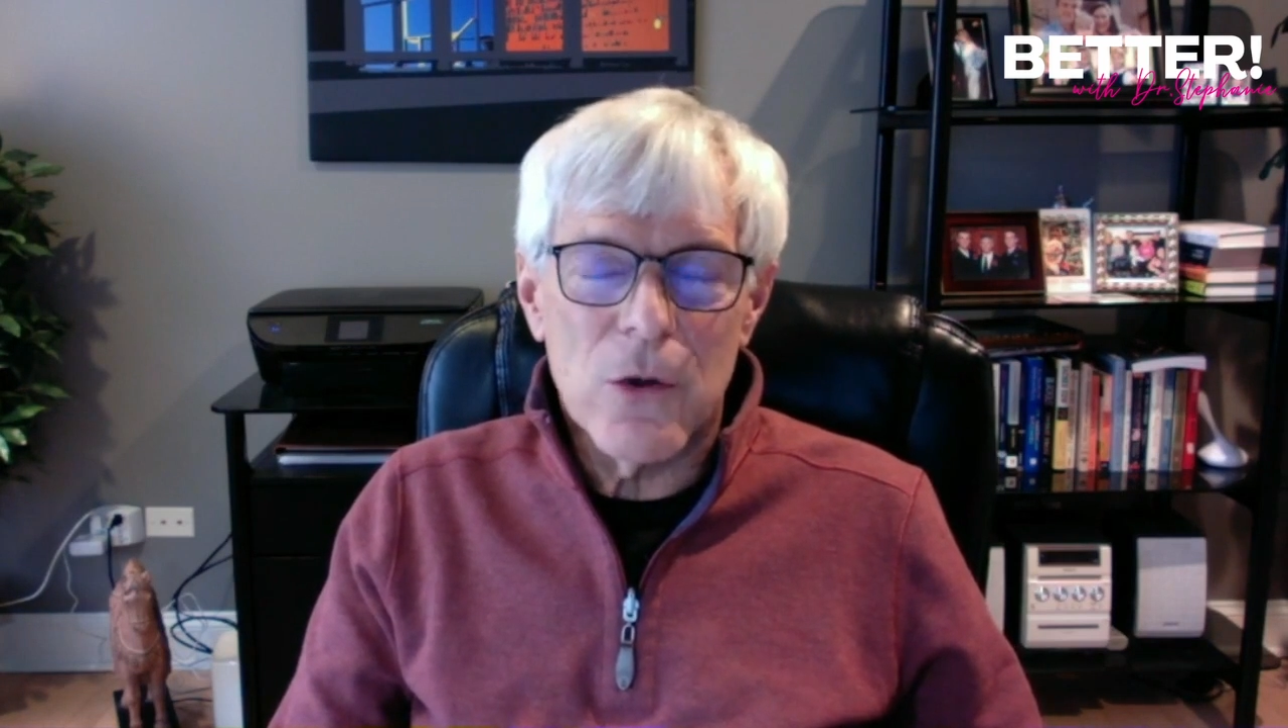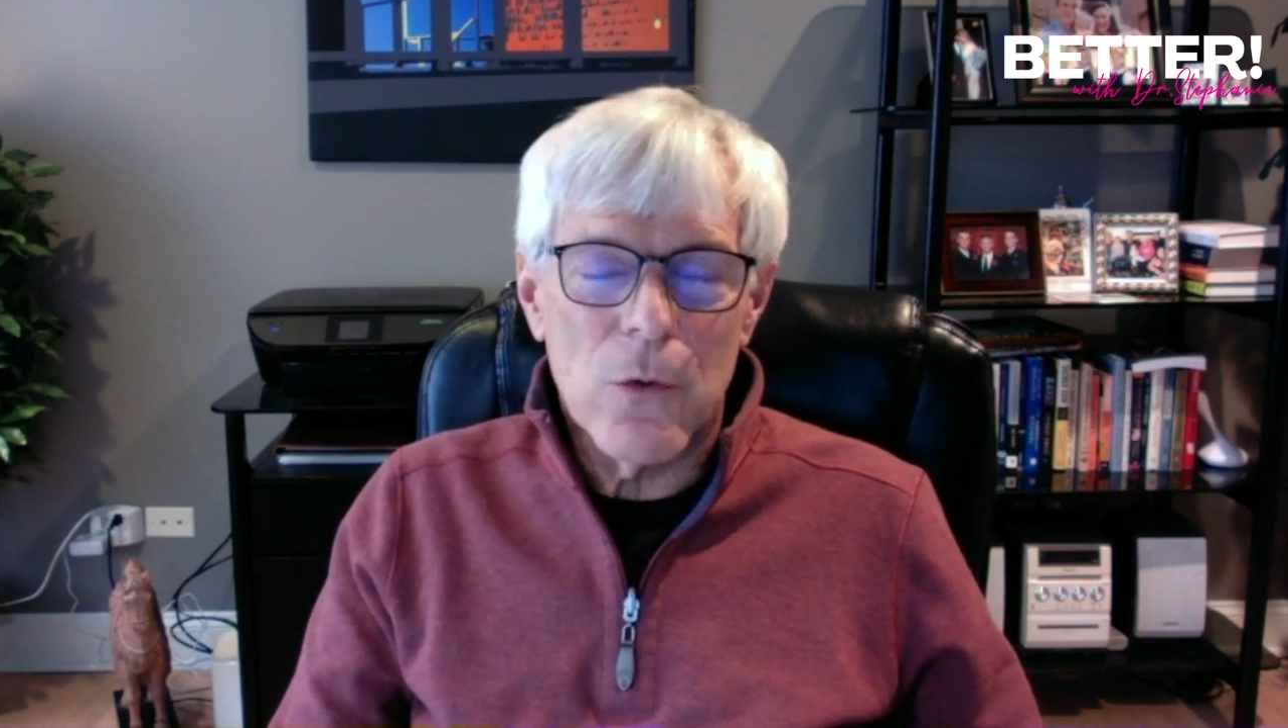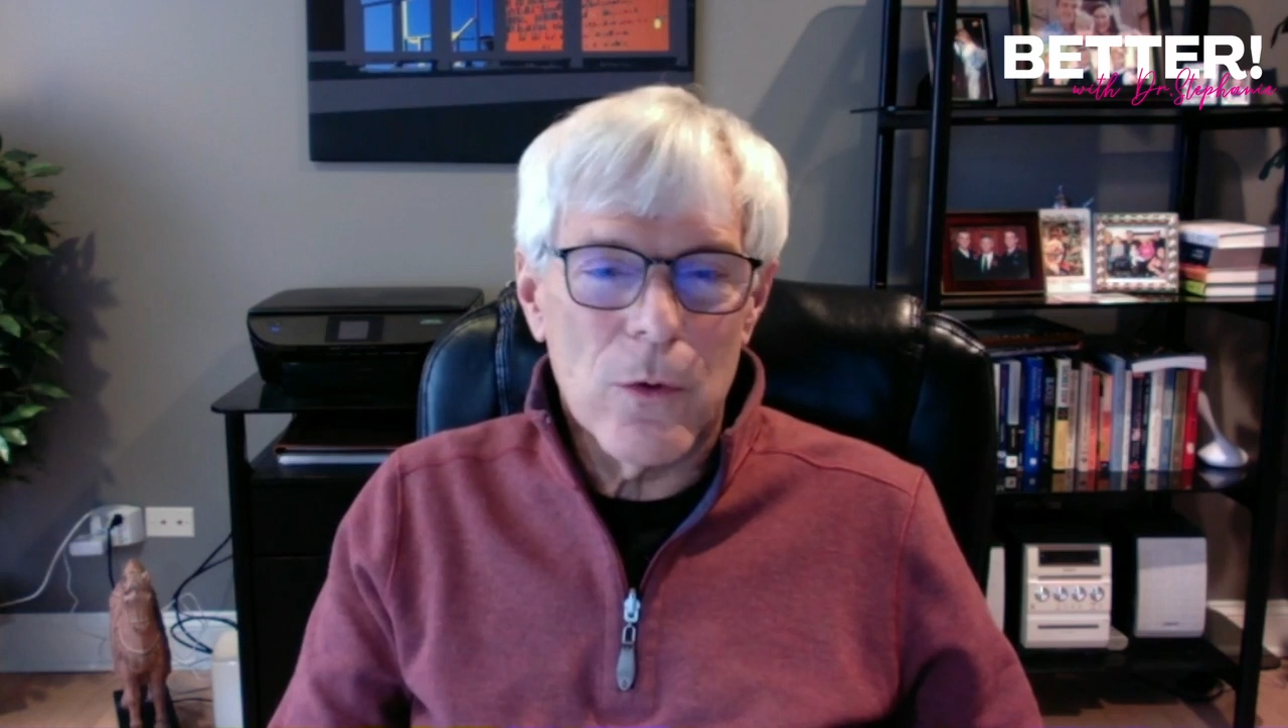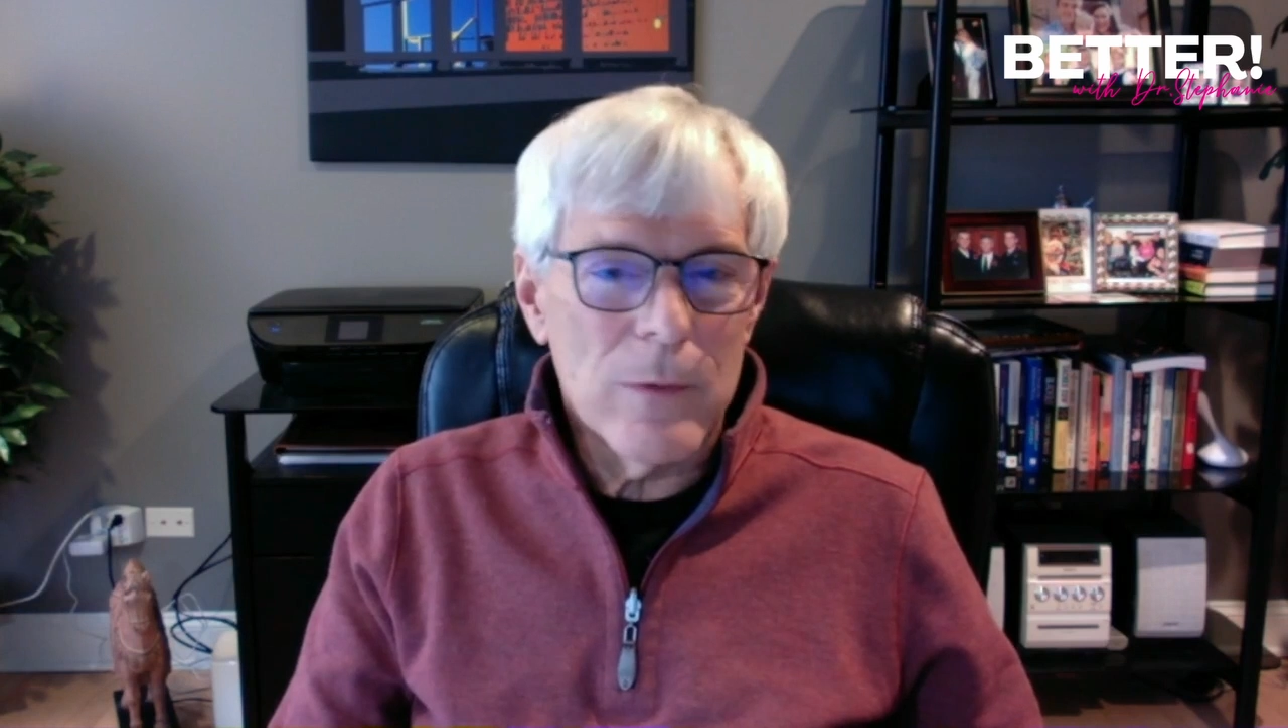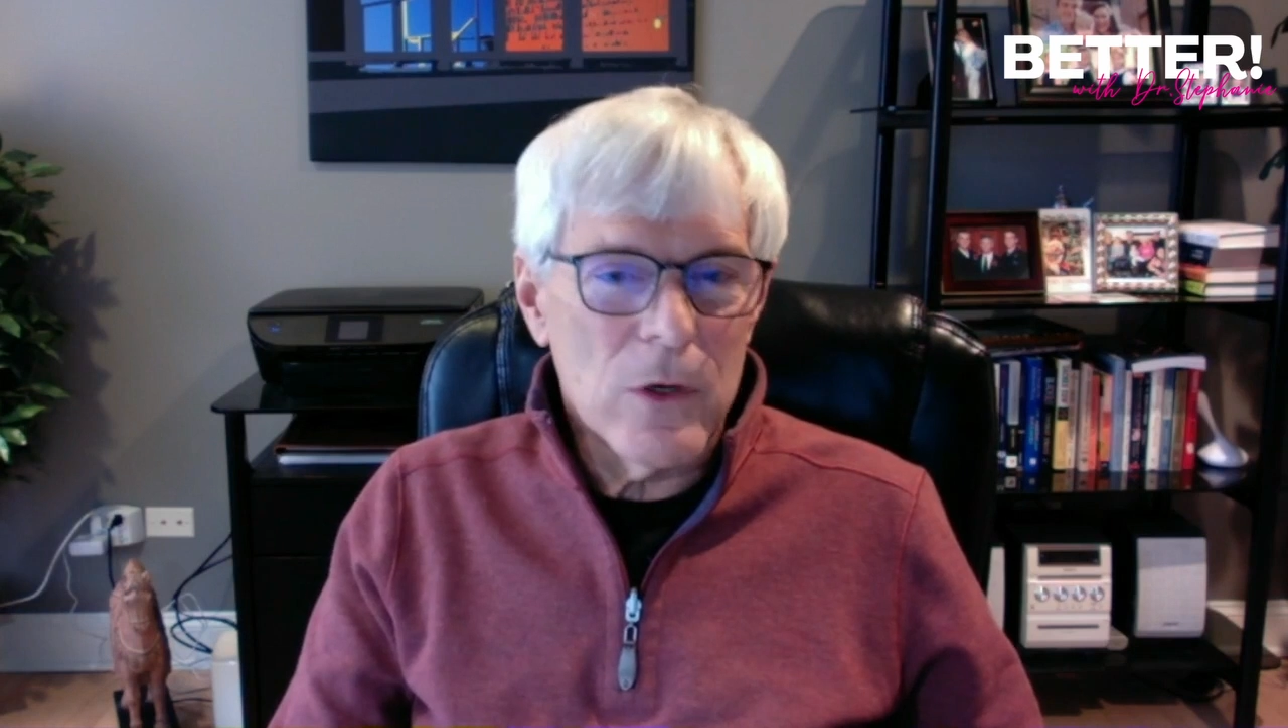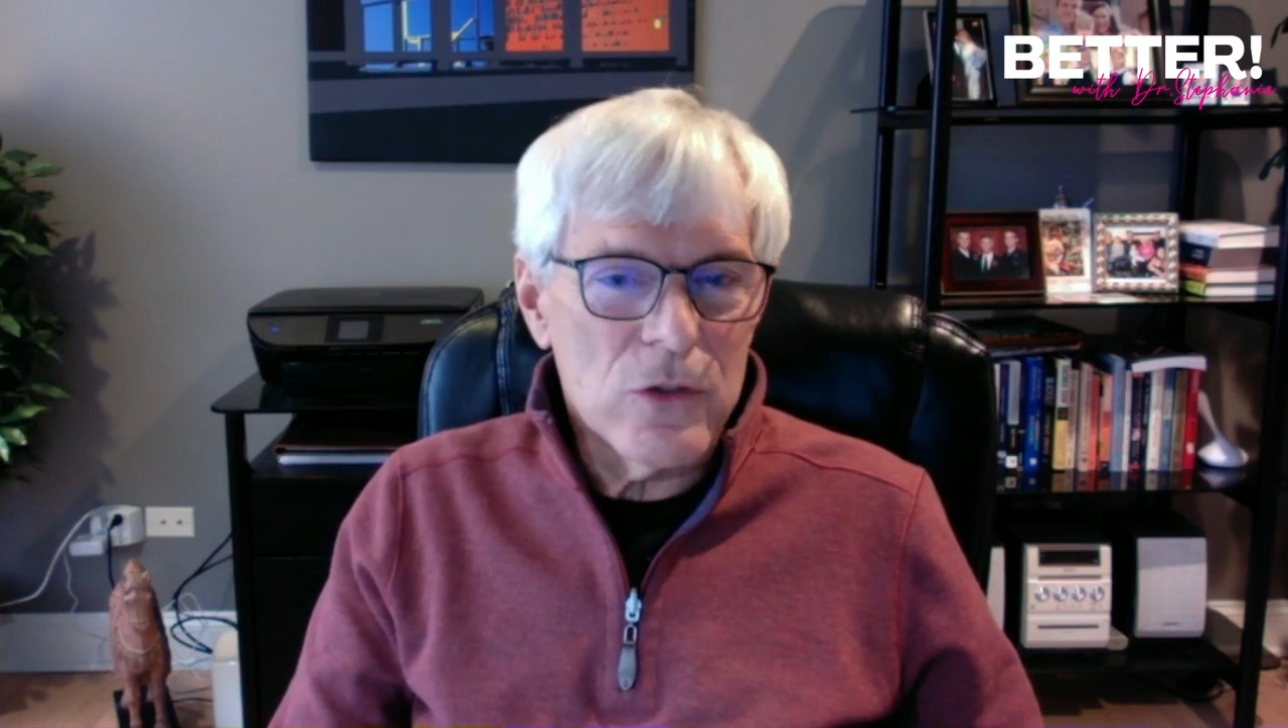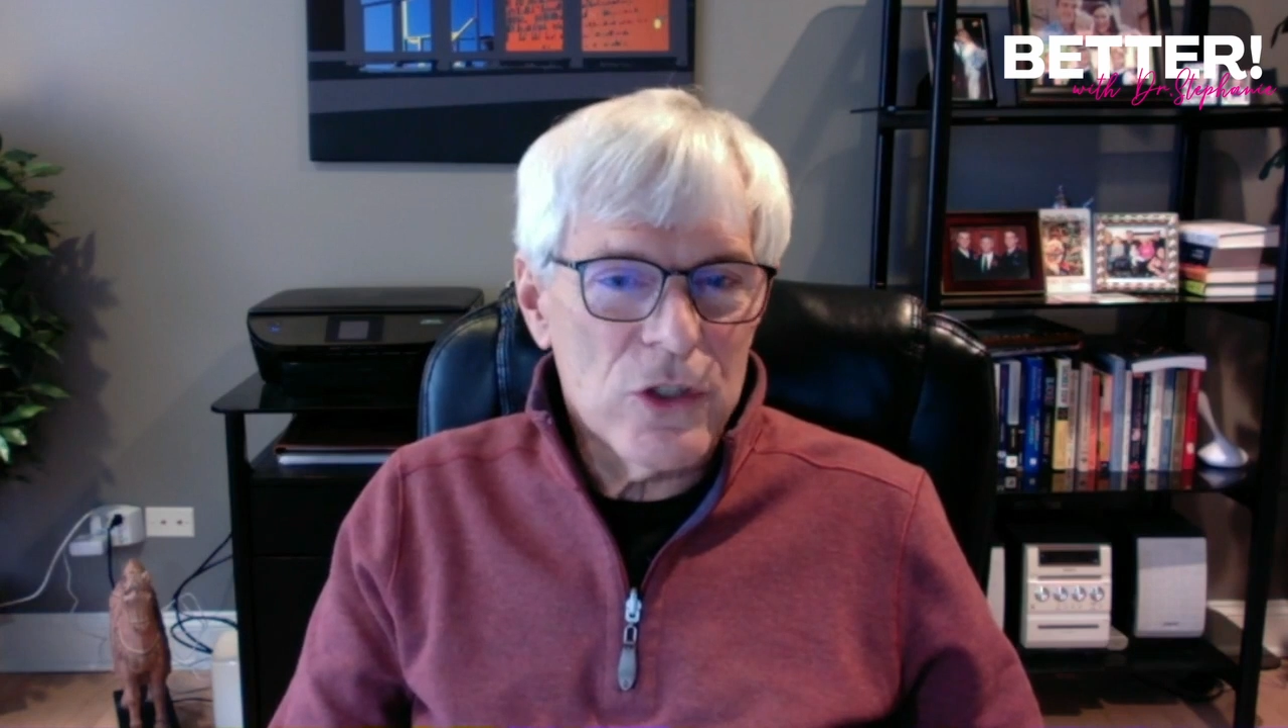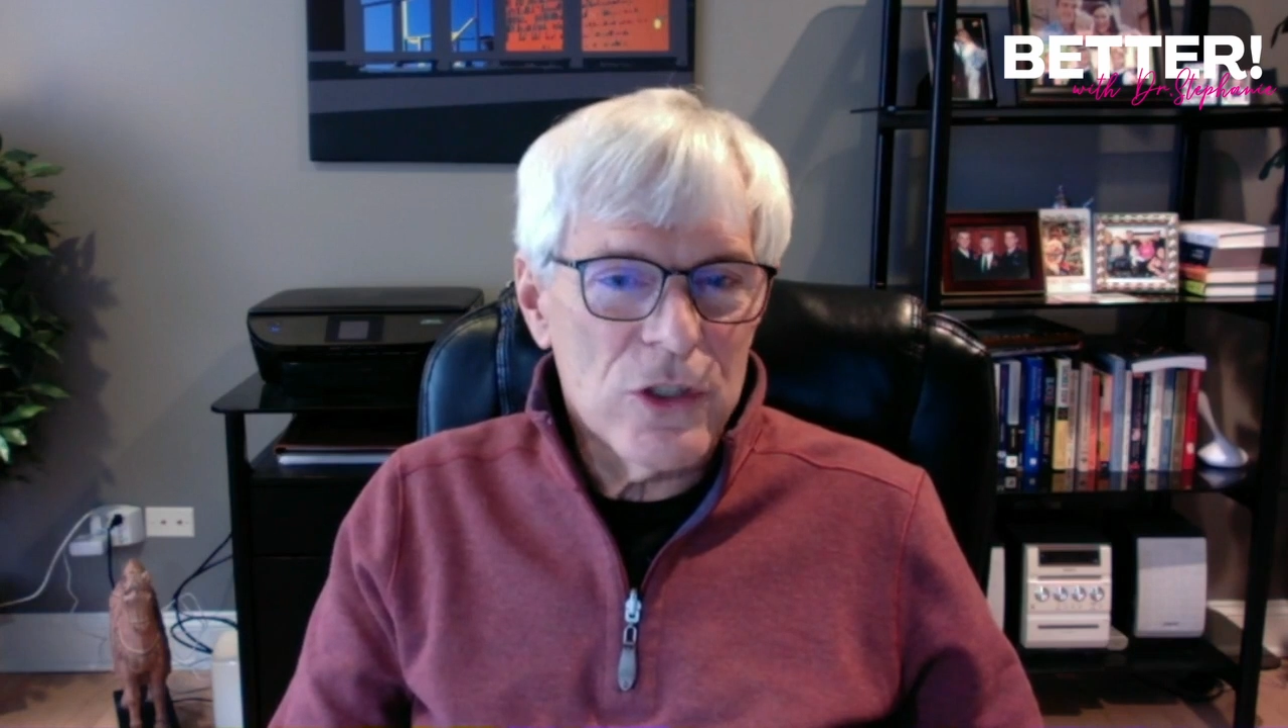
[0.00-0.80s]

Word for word: and the hormones